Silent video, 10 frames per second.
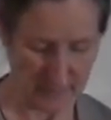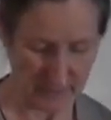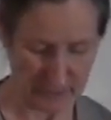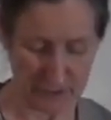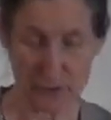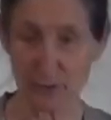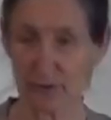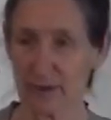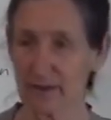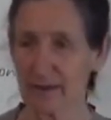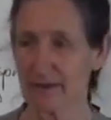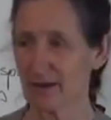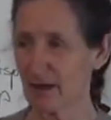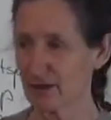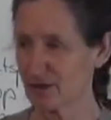And as you saw,
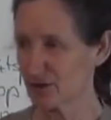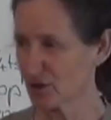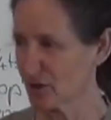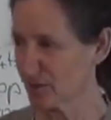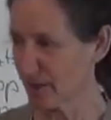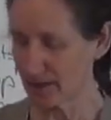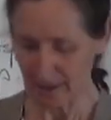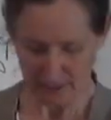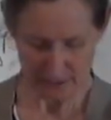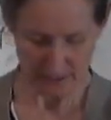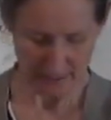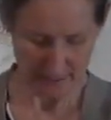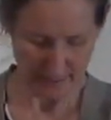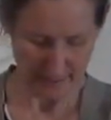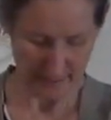as you saw in my lecture
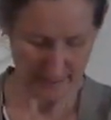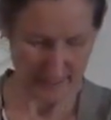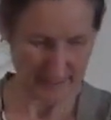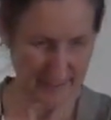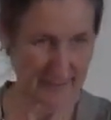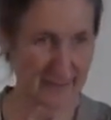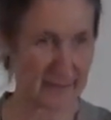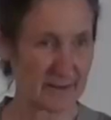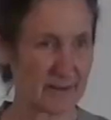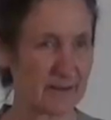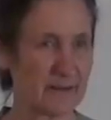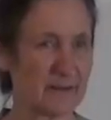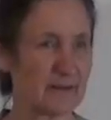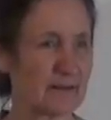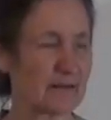uh,
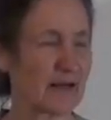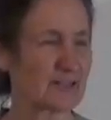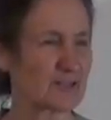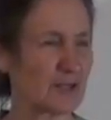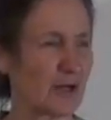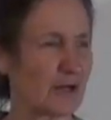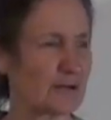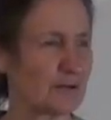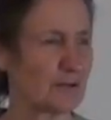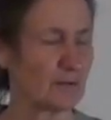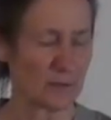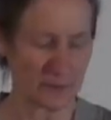last night, you